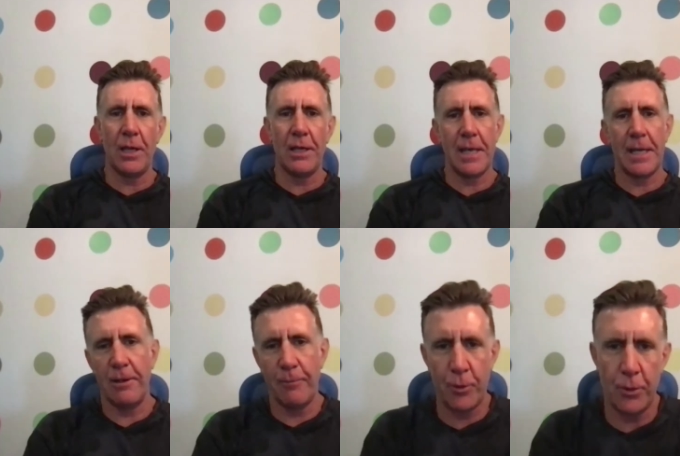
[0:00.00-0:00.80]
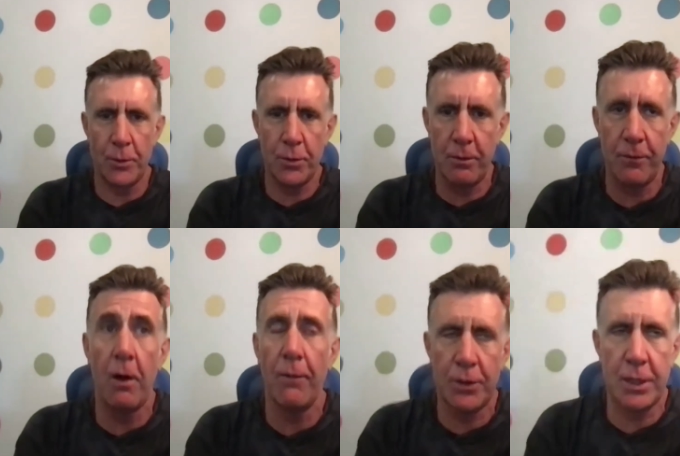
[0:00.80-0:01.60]
the executive producer of
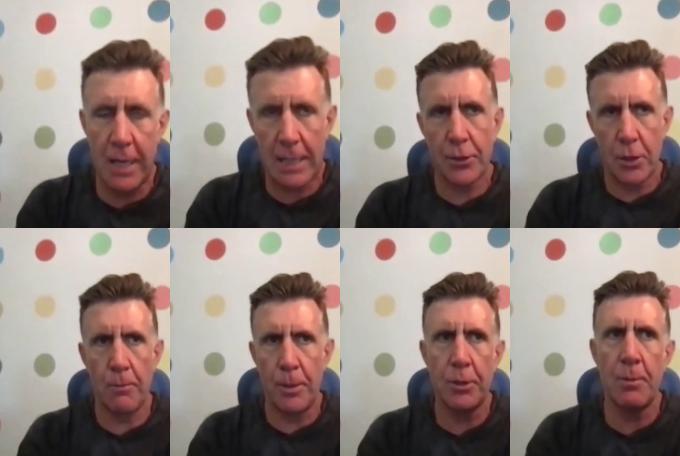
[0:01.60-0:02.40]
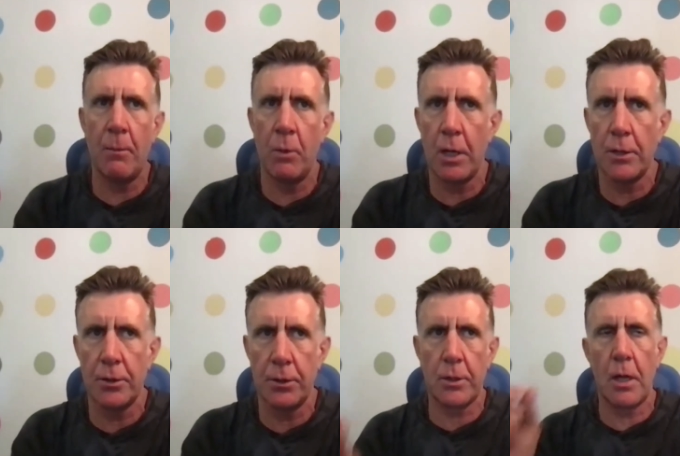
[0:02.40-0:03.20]
obviously that show, Pitchman, with us on
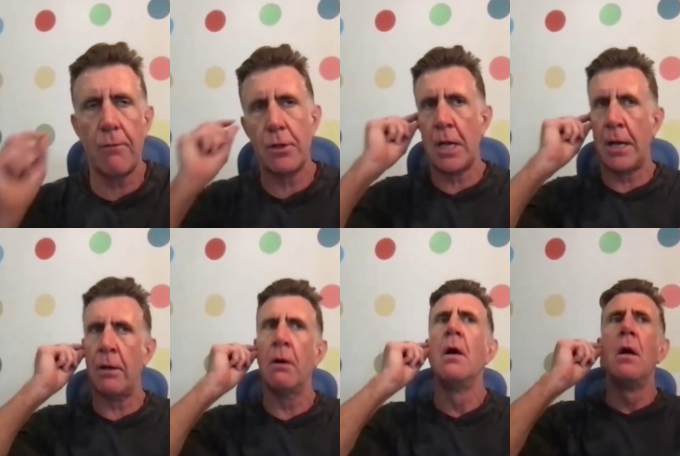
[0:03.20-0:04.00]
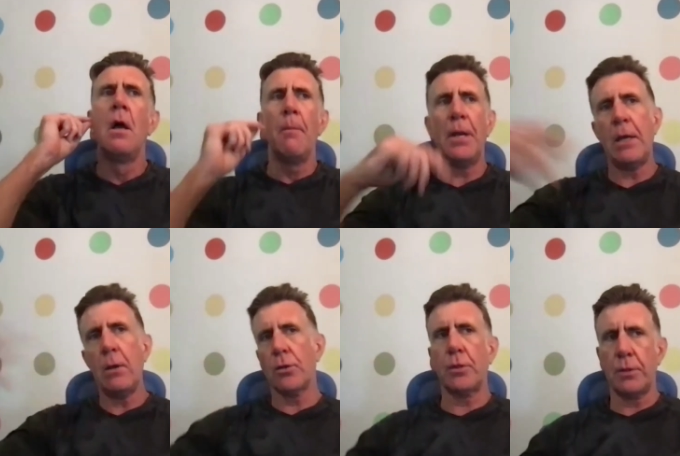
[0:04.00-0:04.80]
Discovery Channel. But he
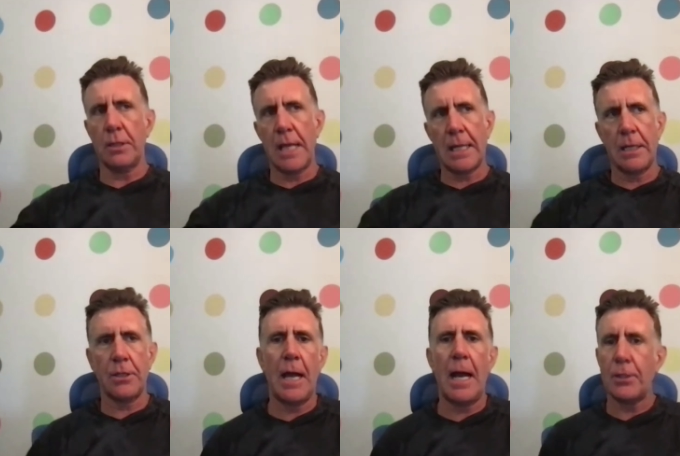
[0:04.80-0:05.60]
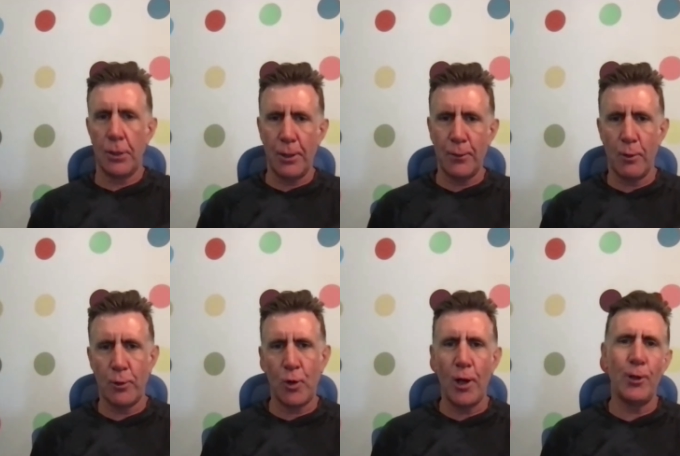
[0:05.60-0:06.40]
also did Deadliest Catch and Ice Road
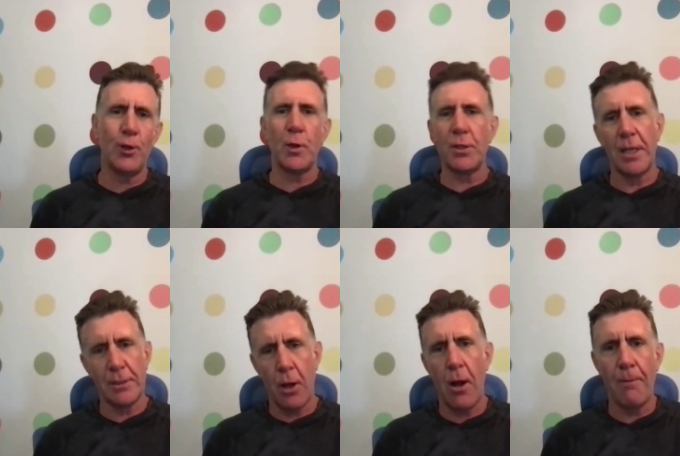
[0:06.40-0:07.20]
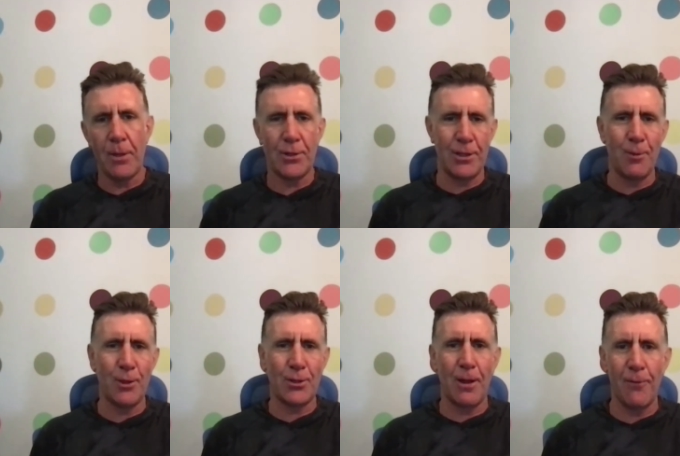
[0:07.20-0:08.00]
Truckers. So I said, Tom, listen, I'm going
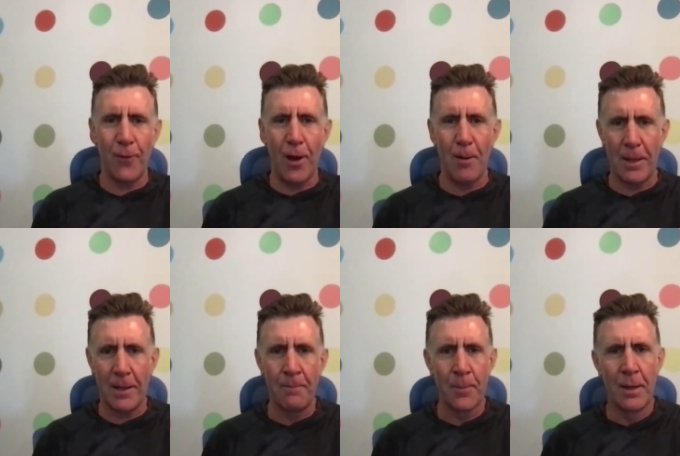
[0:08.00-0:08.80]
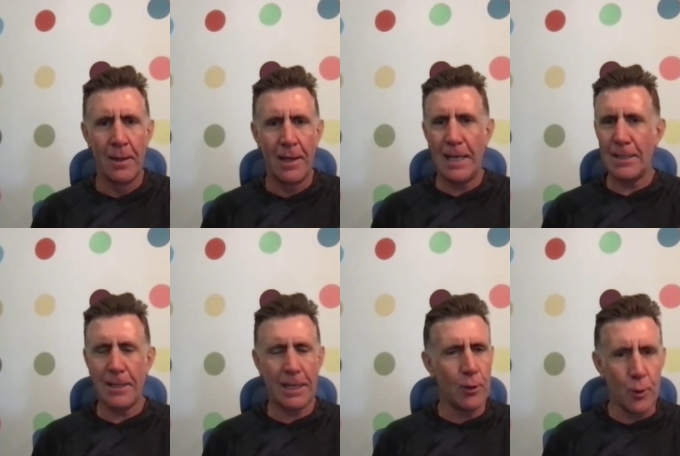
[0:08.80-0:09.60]
to start farming. And he's
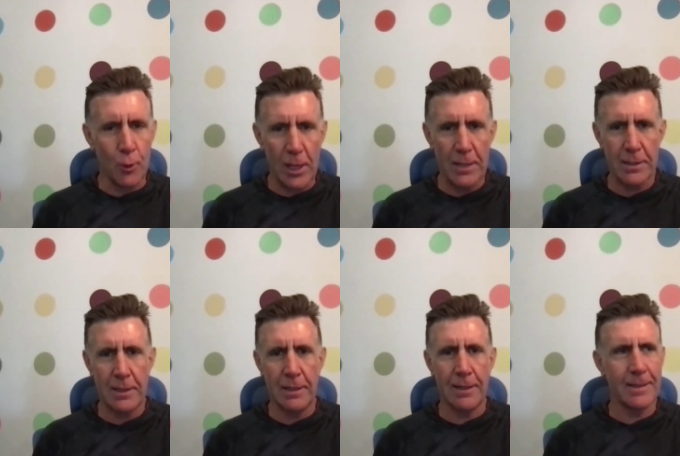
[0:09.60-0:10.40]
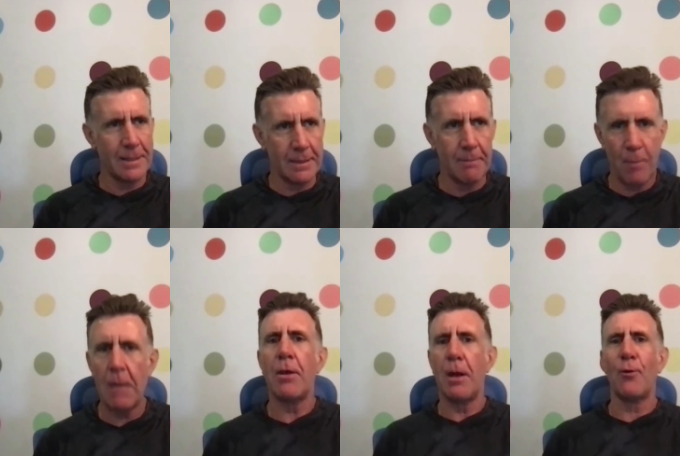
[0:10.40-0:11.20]
like, are you crazy? I said,
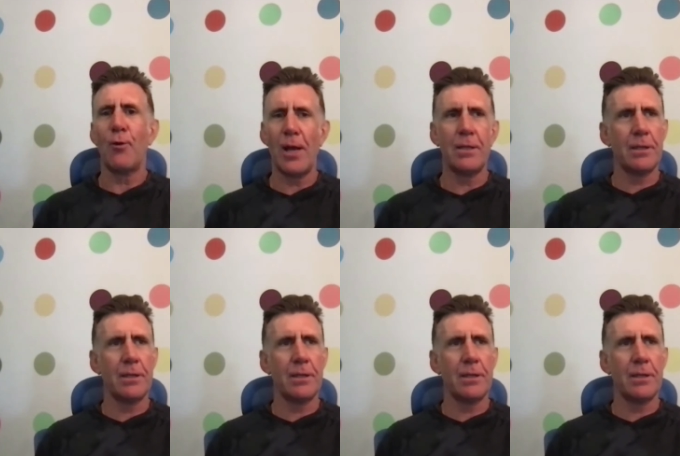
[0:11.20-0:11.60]
maybe I'm crazy. I